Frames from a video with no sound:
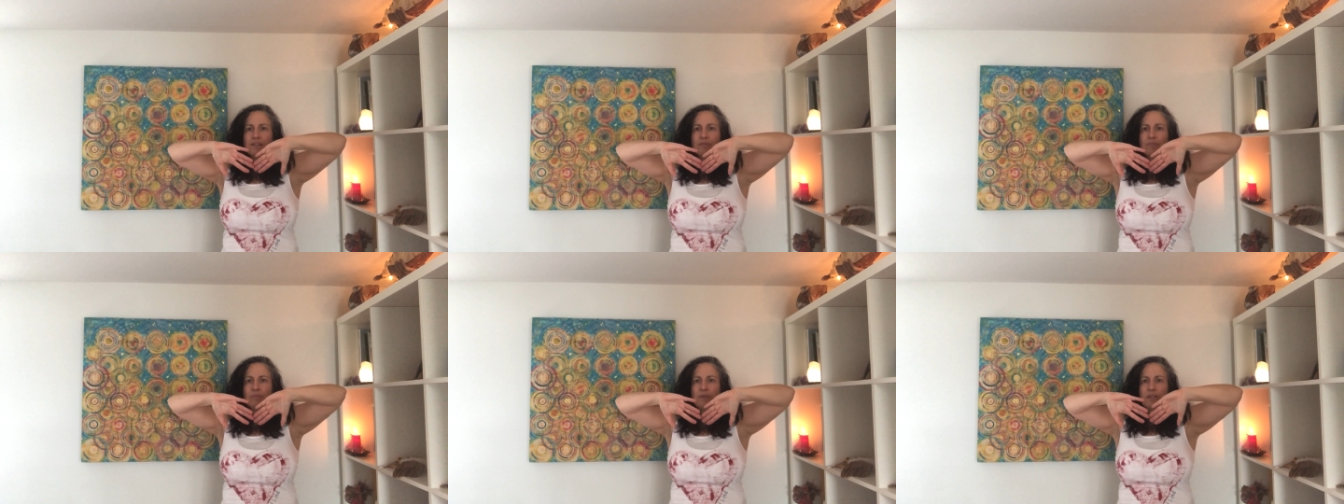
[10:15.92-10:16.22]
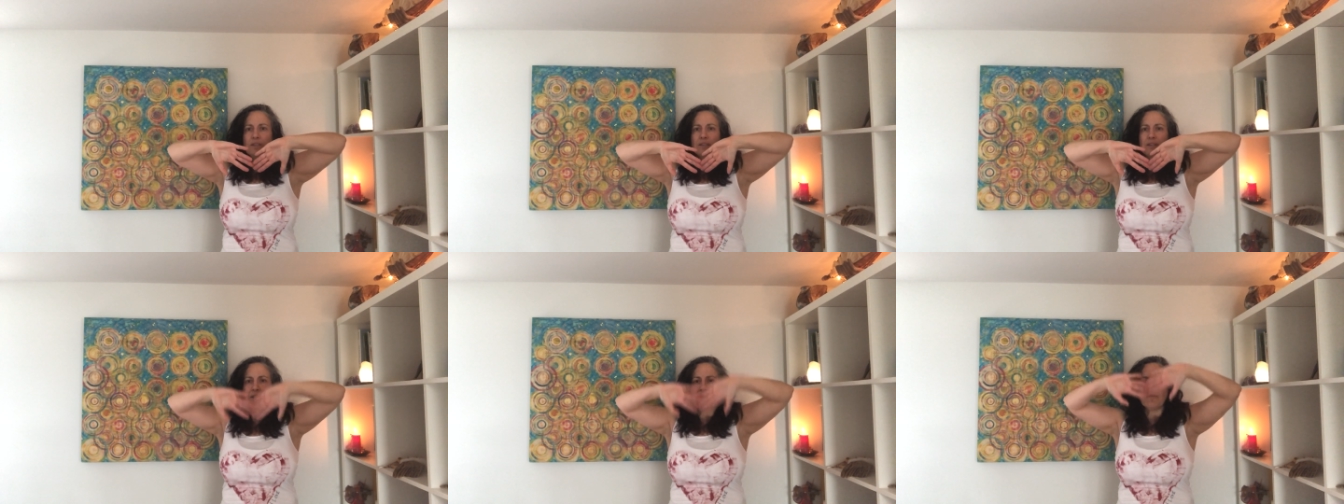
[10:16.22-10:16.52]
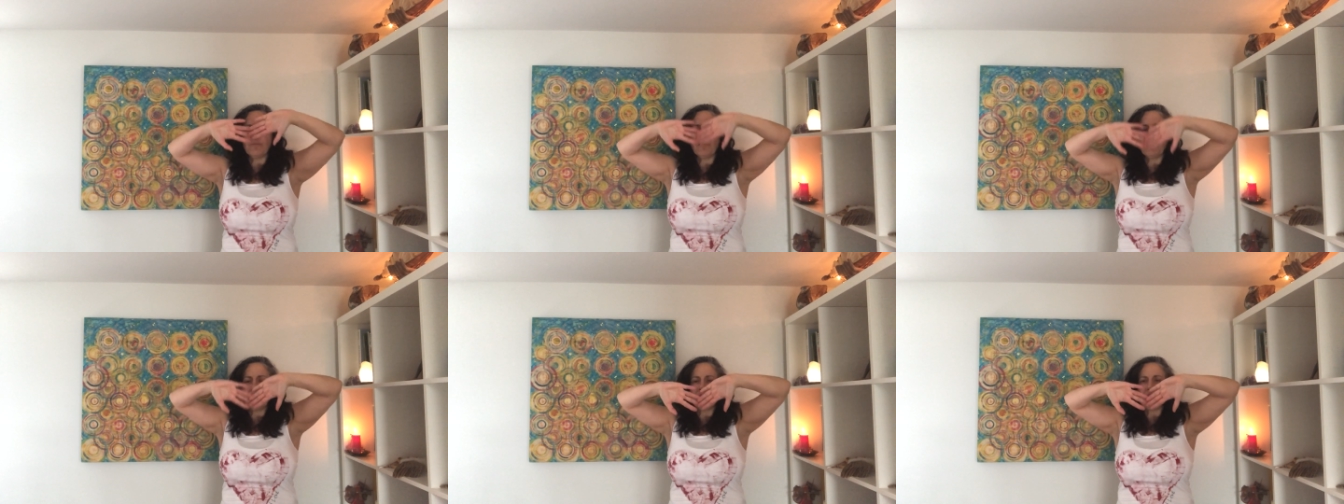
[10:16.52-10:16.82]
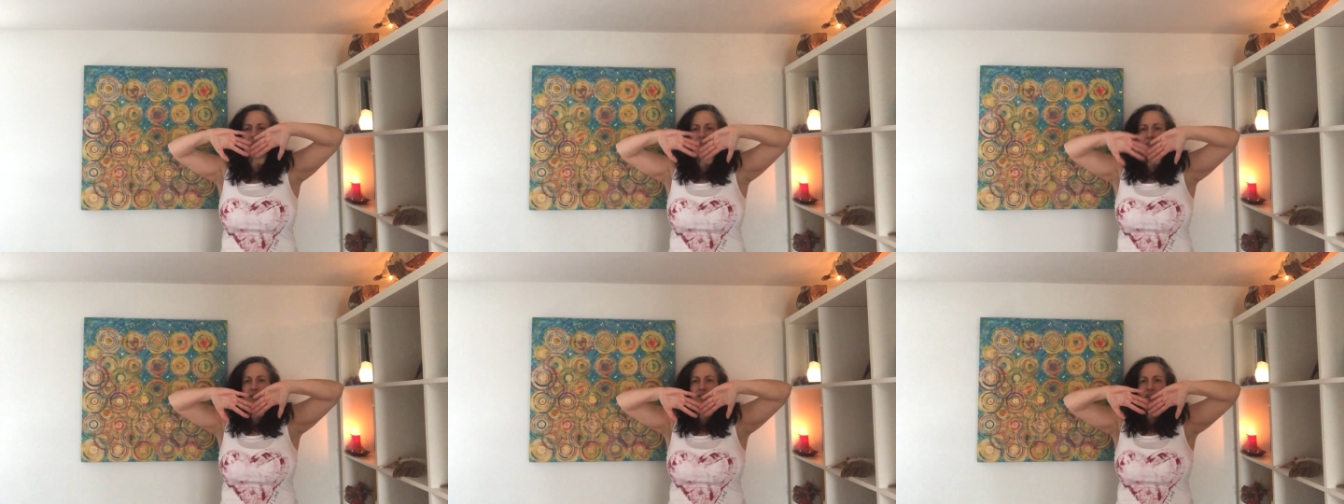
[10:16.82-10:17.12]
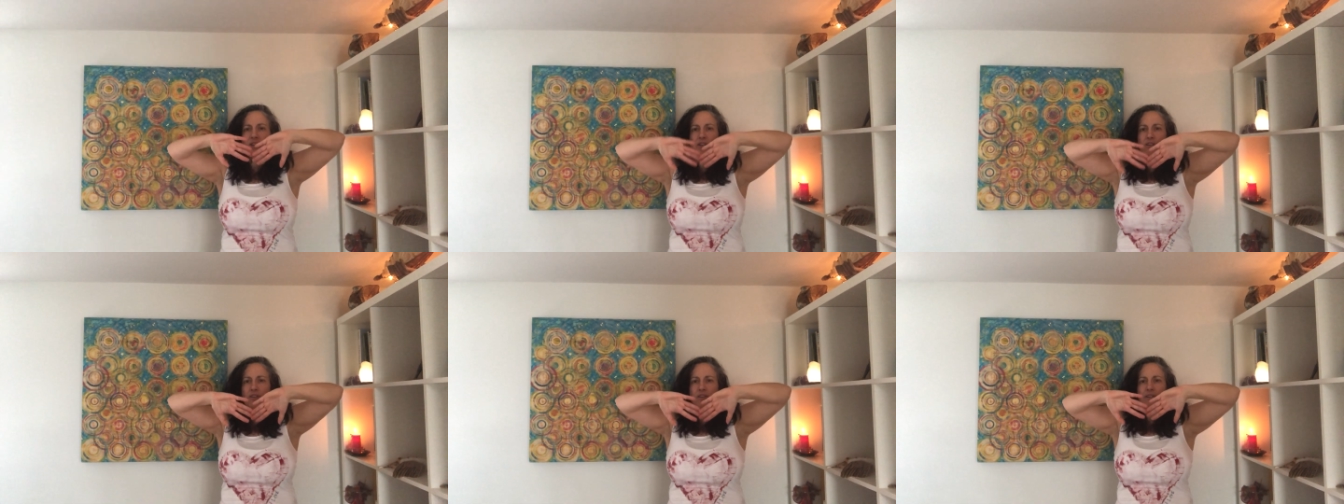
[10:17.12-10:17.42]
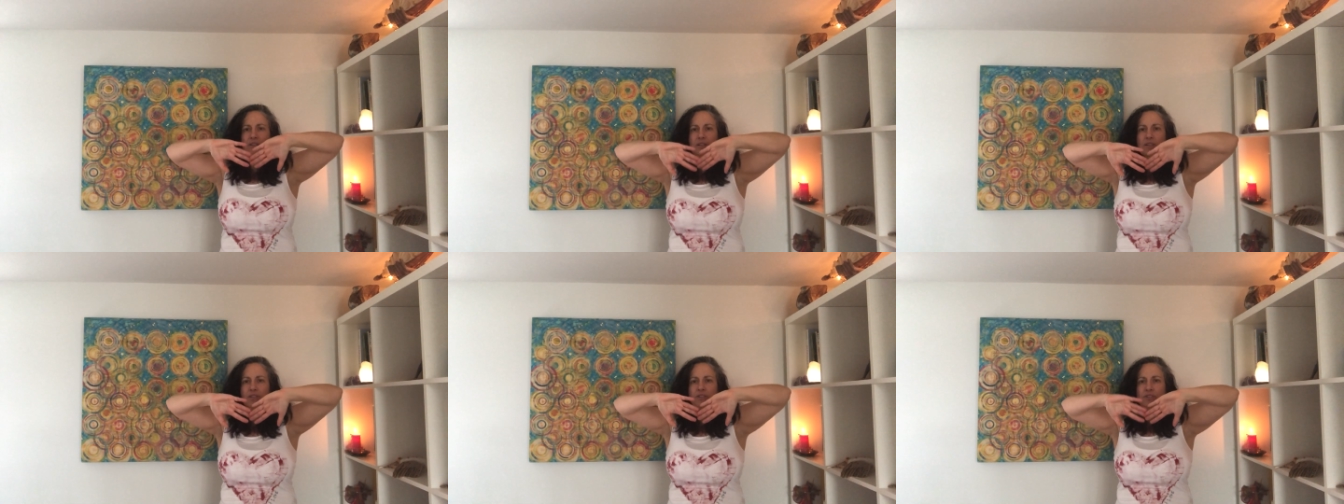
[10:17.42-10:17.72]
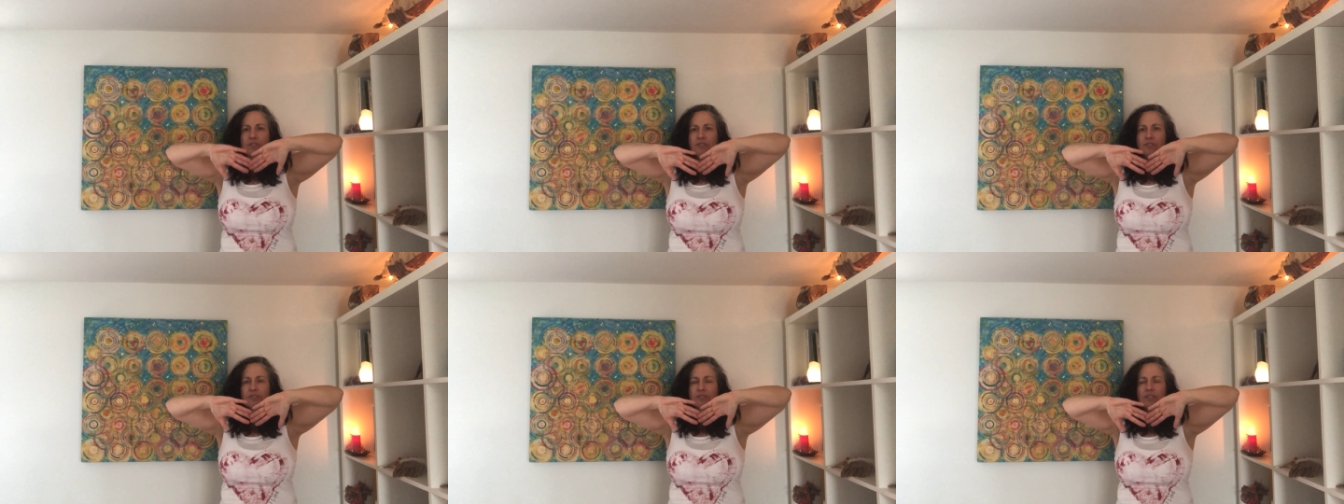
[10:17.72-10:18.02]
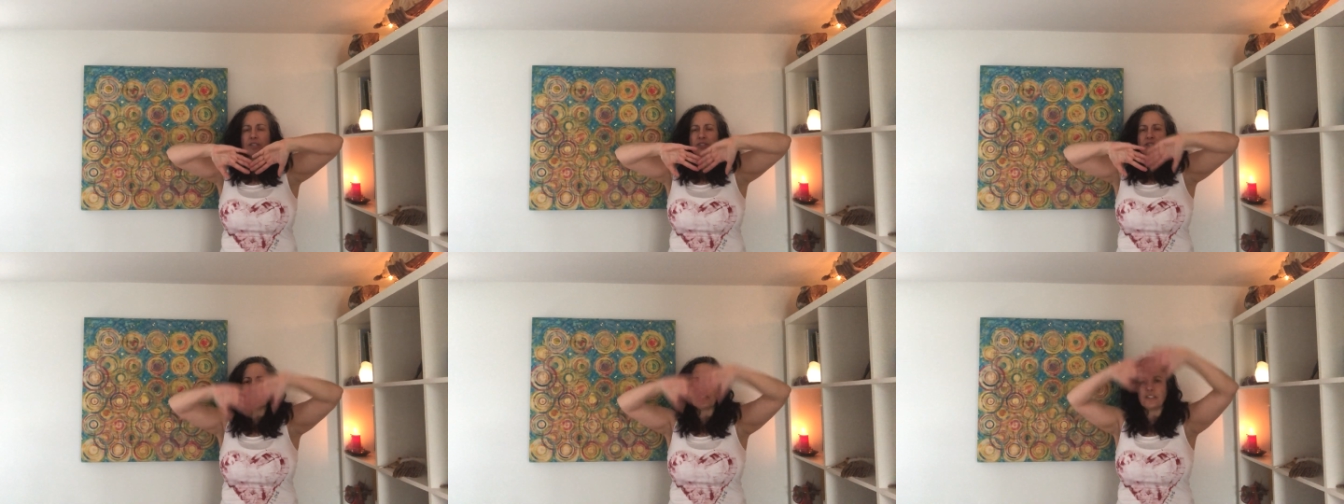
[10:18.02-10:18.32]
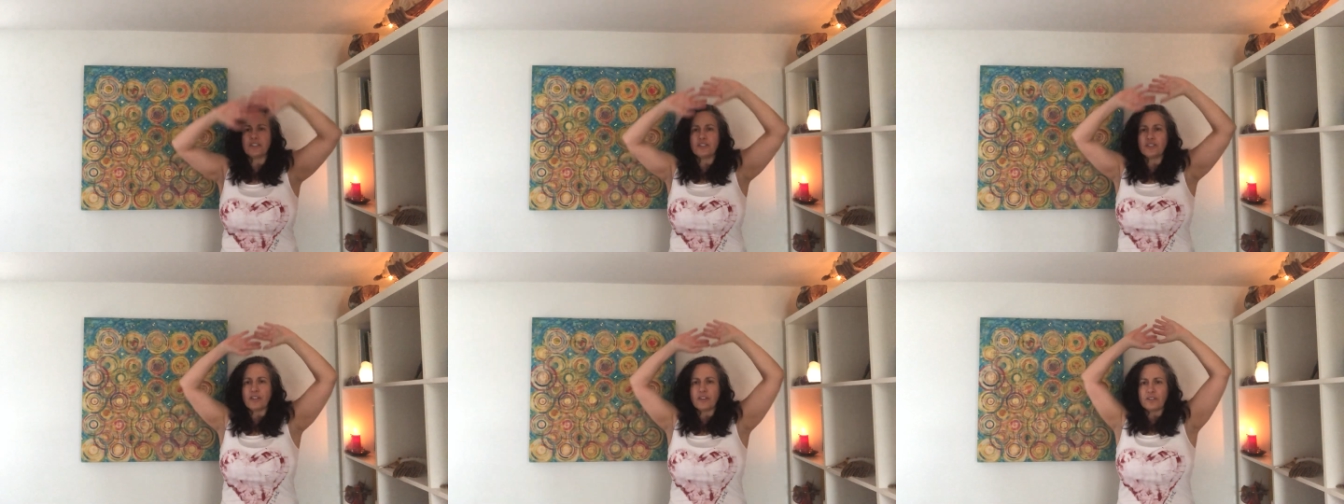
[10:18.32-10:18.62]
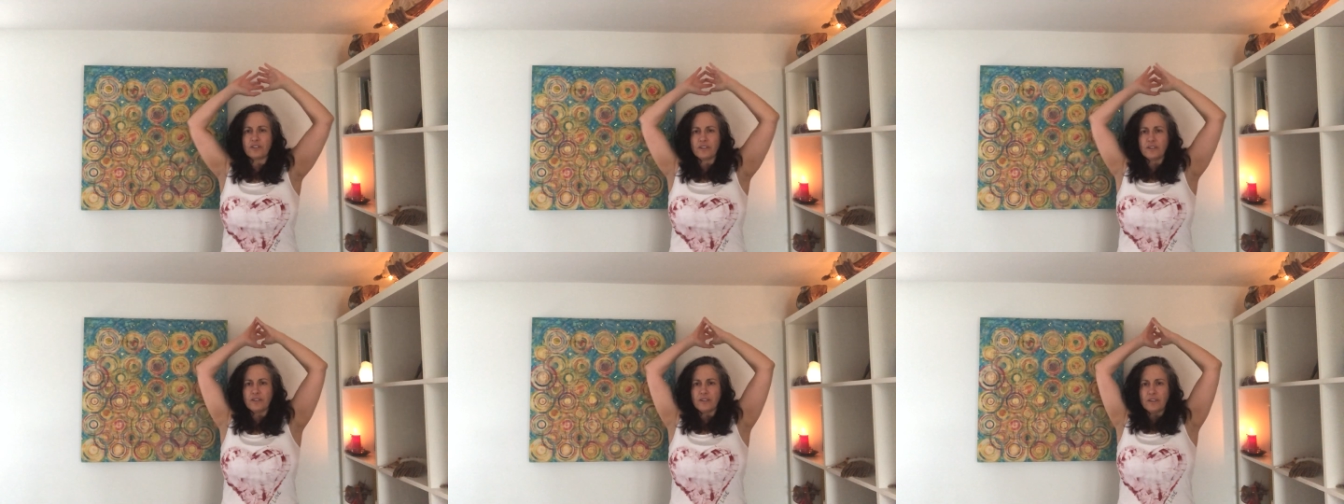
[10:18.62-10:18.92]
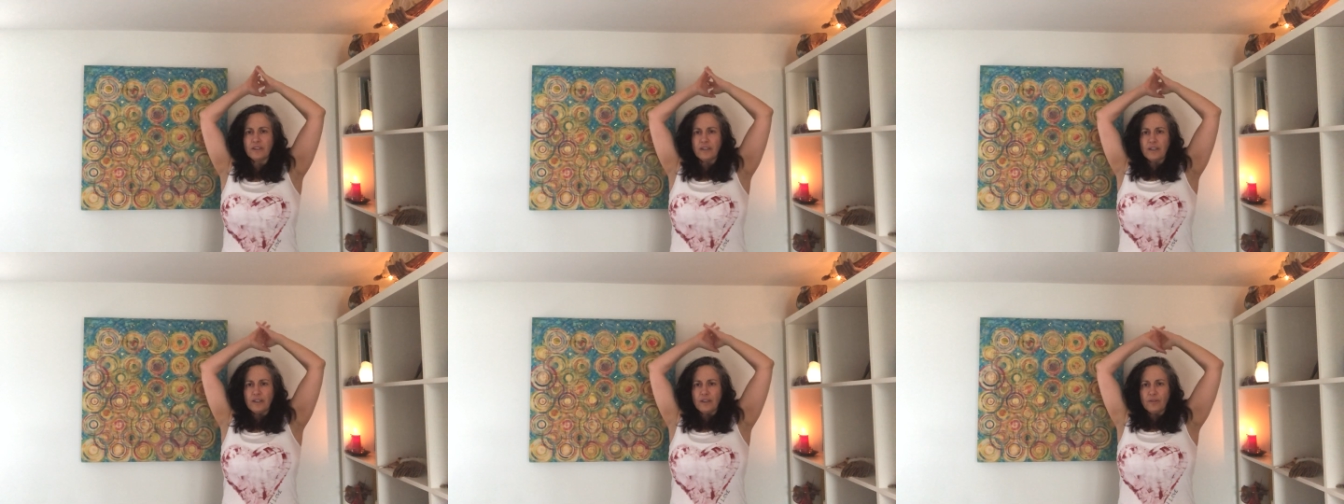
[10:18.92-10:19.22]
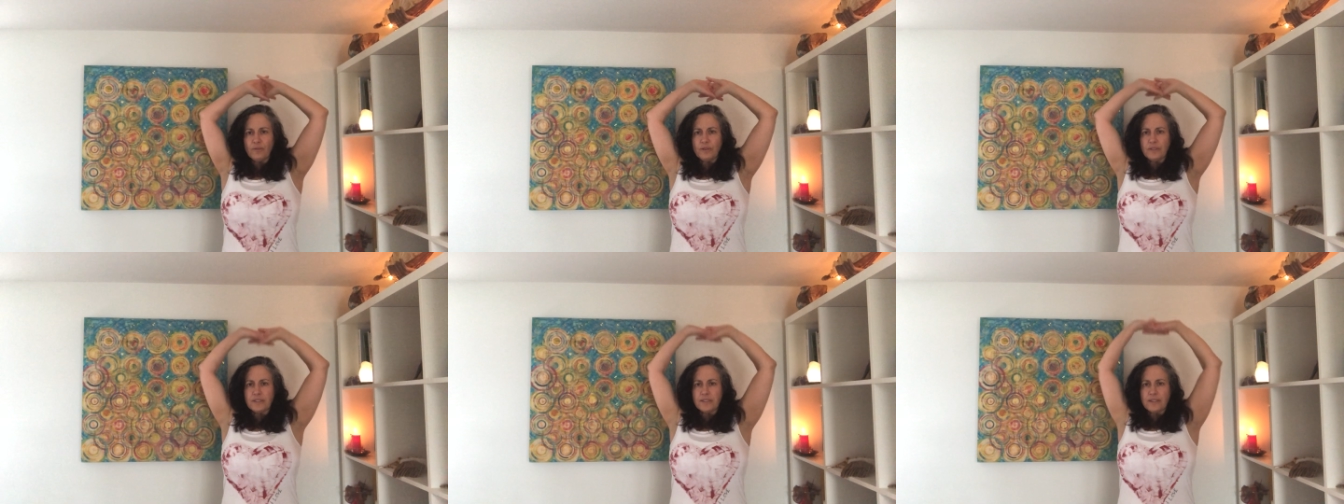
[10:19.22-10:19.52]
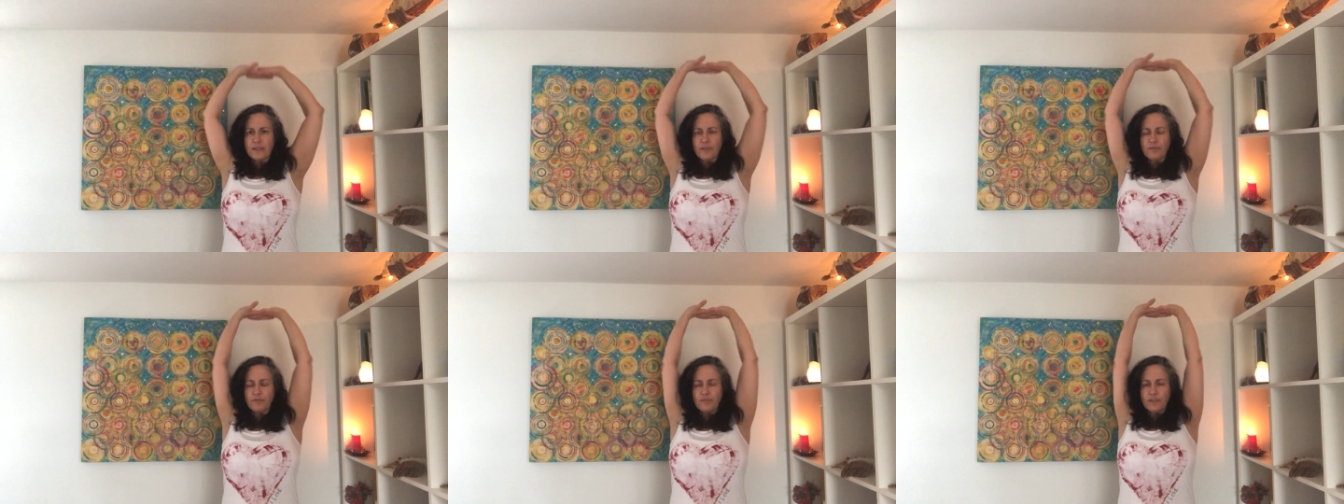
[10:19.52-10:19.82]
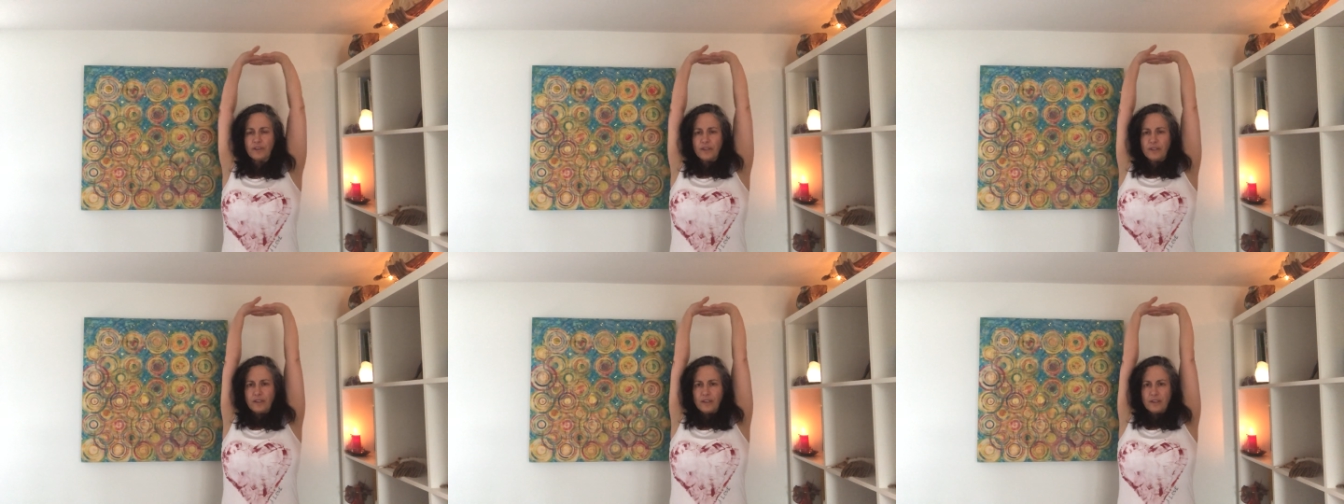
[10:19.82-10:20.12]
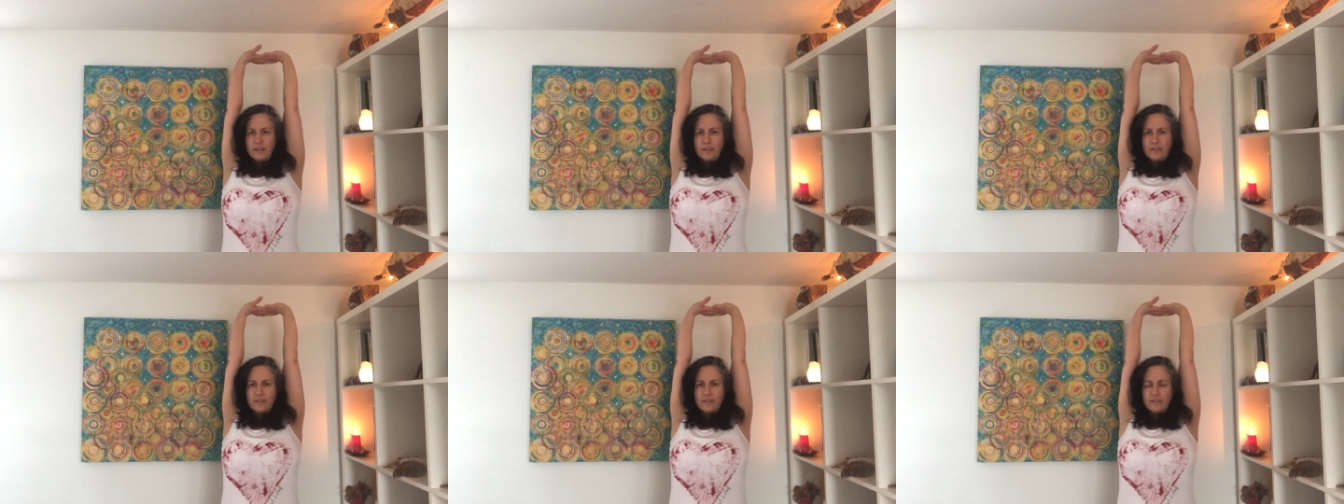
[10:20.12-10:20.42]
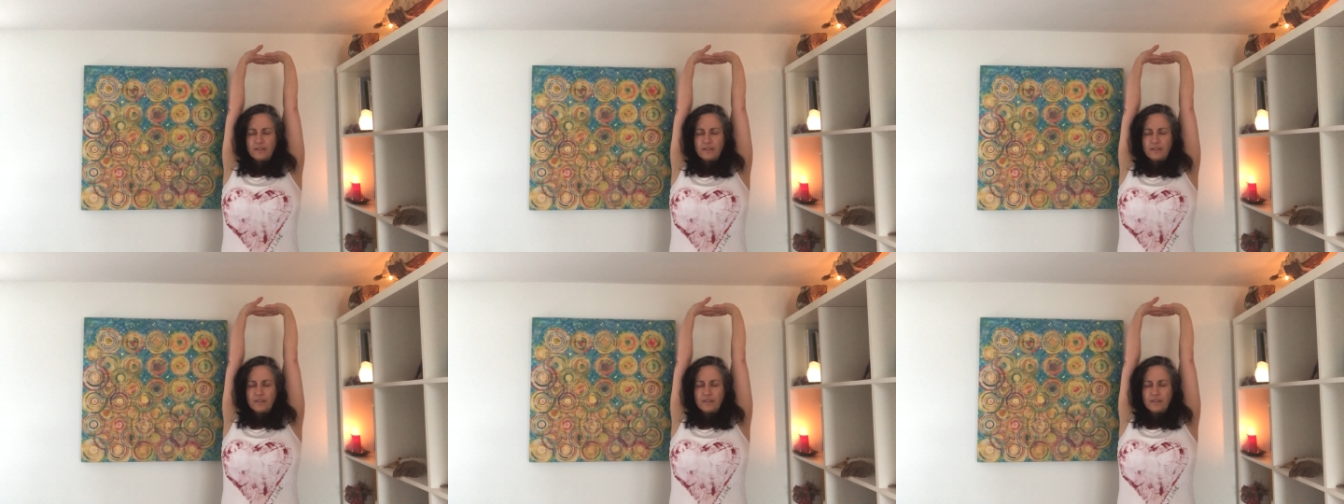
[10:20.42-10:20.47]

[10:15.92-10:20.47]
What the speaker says: meeting each other and touching each other. What does that feel like?